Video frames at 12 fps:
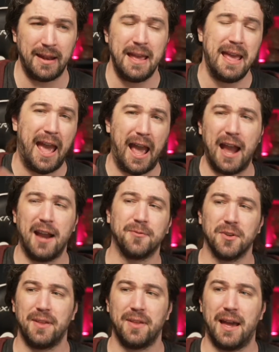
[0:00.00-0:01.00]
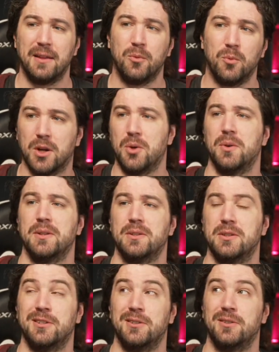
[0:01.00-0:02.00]
After that, we're going
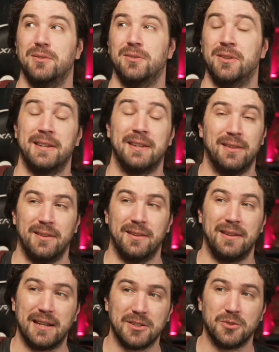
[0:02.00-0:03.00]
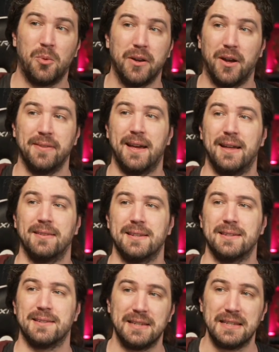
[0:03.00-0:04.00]
to the next one on that
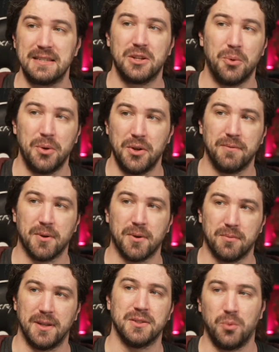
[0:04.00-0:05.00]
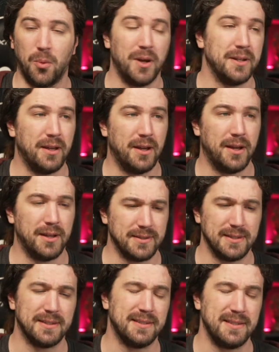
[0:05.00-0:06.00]
list is going over Rust
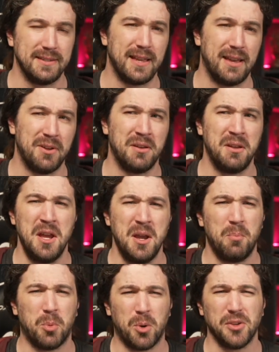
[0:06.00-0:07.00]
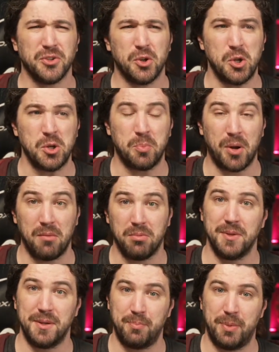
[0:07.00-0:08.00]
167, but we're also going to probably
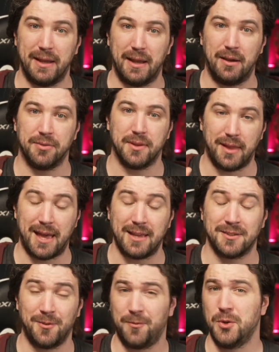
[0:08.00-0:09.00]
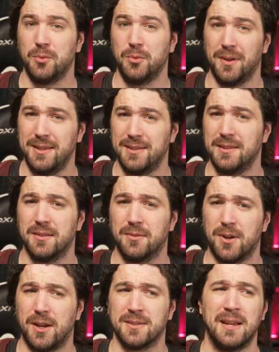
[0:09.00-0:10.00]
pick out the last few releases of
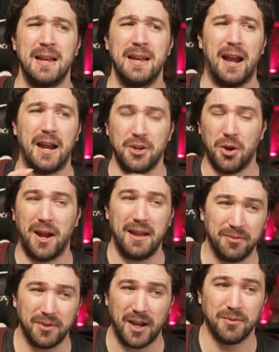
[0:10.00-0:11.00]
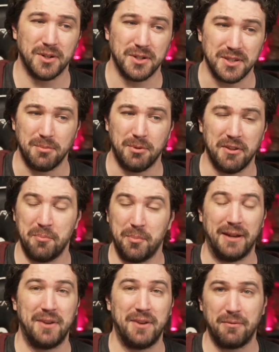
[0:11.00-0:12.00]
Rust. I know I have covered some of them, but I've
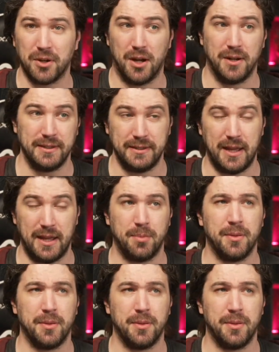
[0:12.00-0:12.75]
never gone in depth,